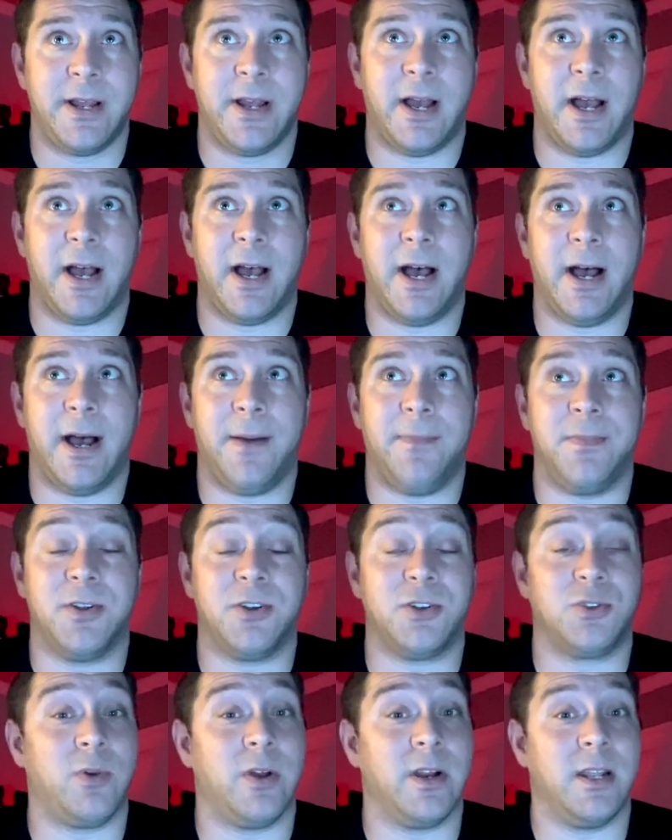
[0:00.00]
There's
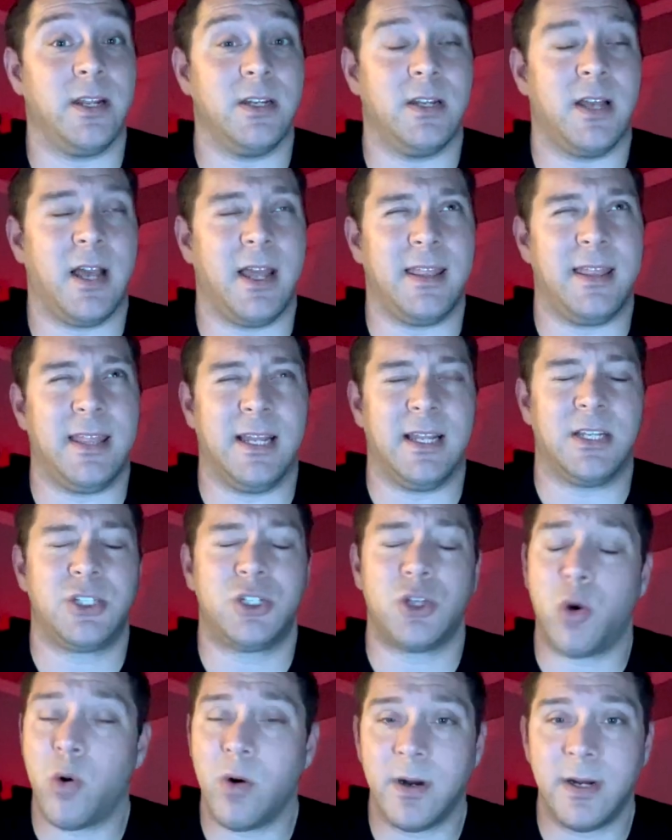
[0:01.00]
one in, I think,
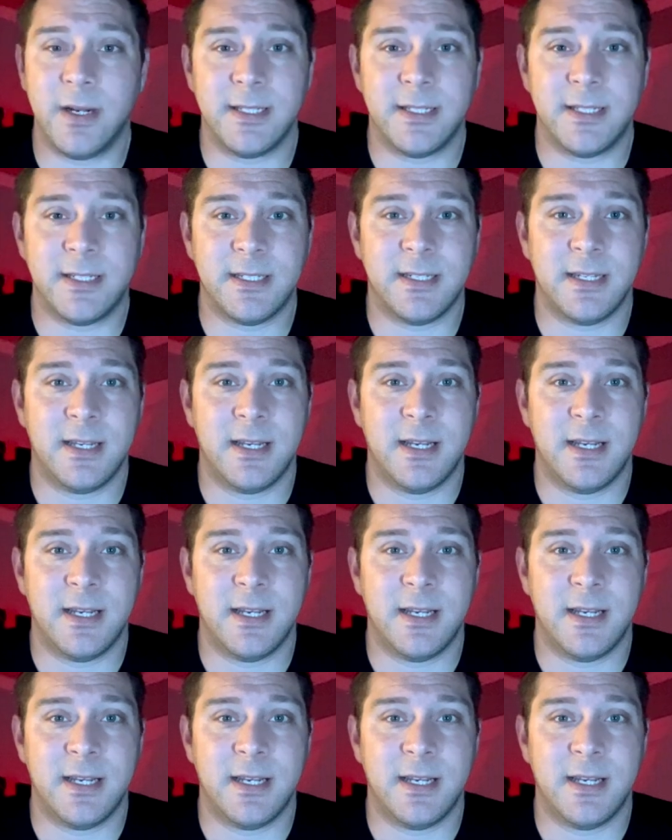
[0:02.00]
Torrance,